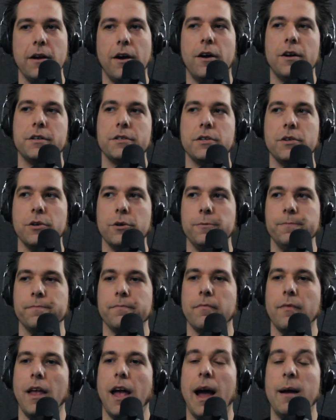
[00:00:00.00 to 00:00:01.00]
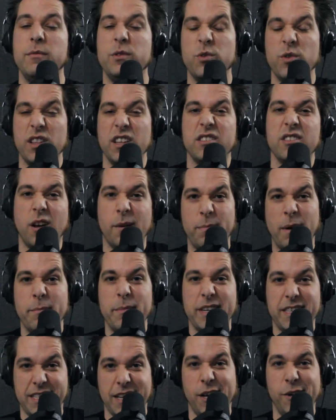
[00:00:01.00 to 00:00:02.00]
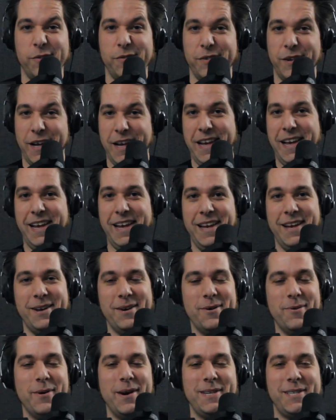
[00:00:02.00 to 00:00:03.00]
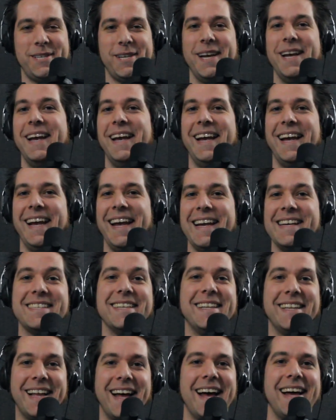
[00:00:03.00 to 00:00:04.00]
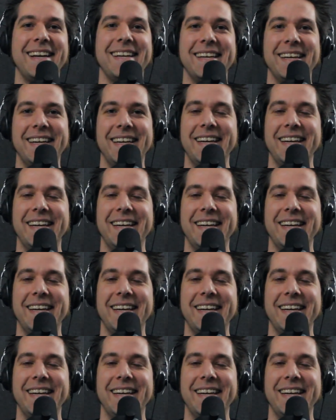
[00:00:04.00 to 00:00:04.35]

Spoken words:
Also, I'm doing this all by myself, which is a lot.